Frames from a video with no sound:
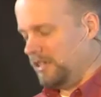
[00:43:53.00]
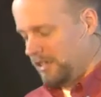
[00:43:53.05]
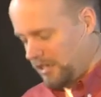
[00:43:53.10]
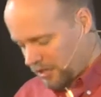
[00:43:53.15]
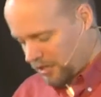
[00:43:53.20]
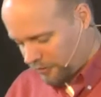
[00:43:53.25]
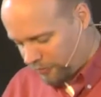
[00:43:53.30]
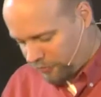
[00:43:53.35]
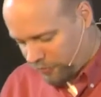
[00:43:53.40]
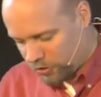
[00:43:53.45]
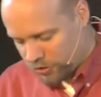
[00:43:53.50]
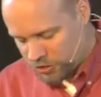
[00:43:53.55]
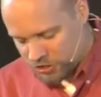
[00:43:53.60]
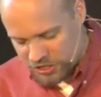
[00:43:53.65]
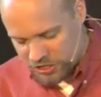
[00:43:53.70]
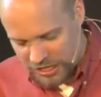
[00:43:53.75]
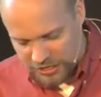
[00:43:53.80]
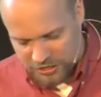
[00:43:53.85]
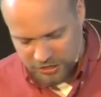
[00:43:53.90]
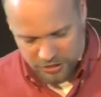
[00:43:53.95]
In the first
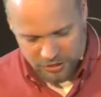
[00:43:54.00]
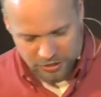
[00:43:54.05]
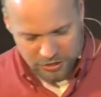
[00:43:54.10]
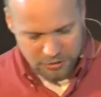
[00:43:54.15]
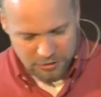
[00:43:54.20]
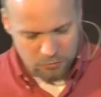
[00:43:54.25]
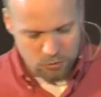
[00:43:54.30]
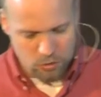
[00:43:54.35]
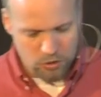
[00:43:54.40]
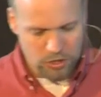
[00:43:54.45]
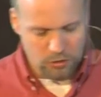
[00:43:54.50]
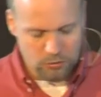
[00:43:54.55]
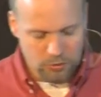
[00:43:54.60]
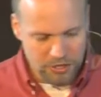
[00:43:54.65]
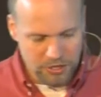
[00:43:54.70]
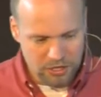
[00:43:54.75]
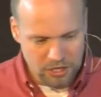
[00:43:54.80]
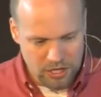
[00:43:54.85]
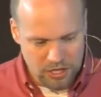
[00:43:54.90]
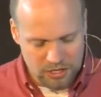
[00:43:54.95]
session this morning,
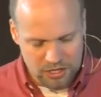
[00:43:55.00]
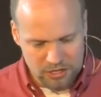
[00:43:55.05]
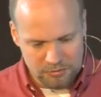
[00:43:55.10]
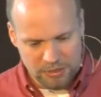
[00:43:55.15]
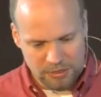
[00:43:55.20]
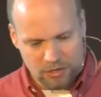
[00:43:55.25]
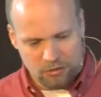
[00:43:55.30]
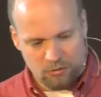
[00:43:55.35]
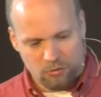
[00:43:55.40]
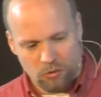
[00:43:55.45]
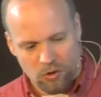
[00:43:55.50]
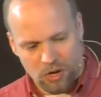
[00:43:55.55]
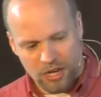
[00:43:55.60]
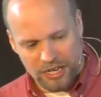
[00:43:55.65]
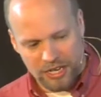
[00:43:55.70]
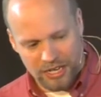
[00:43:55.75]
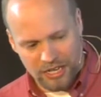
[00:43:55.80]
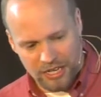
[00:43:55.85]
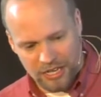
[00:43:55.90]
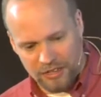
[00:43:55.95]
we talked about
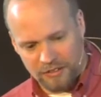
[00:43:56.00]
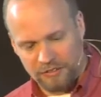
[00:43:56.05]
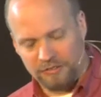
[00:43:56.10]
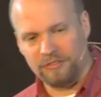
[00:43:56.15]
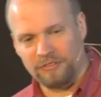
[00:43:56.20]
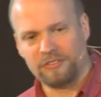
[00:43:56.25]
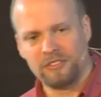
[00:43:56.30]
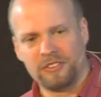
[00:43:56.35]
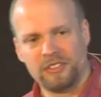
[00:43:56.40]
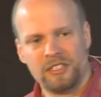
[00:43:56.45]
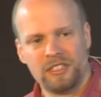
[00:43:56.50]
what if